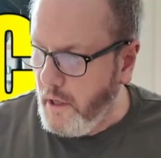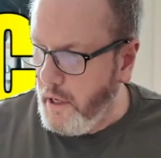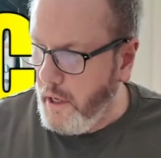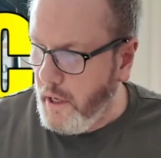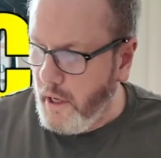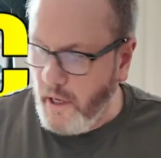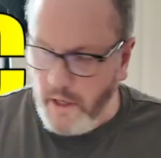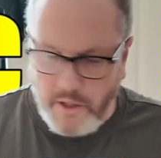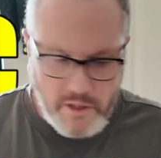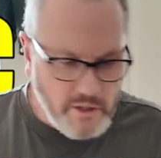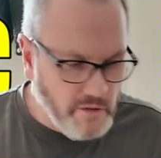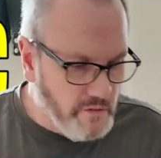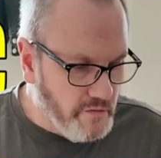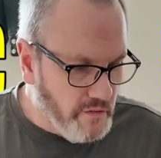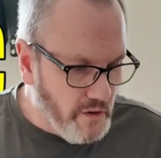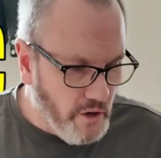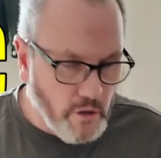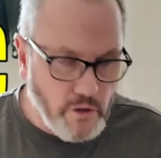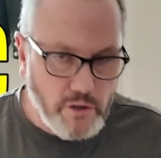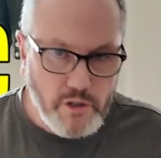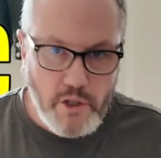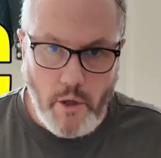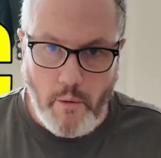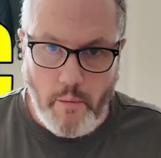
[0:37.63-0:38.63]
to fit
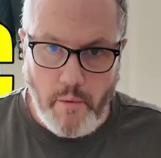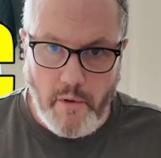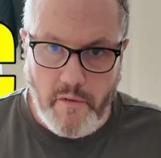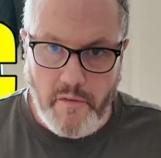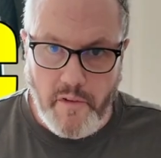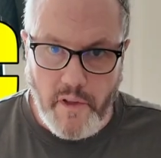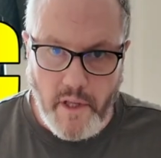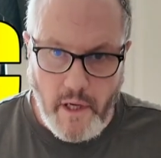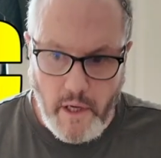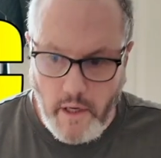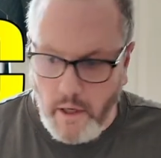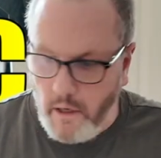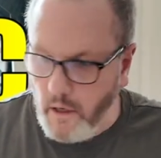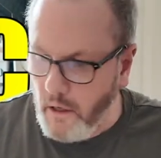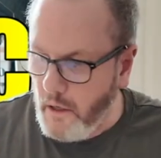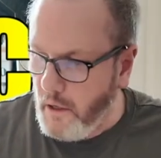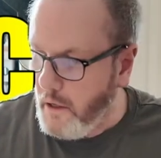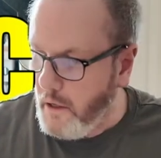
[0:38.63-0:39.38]
on top of the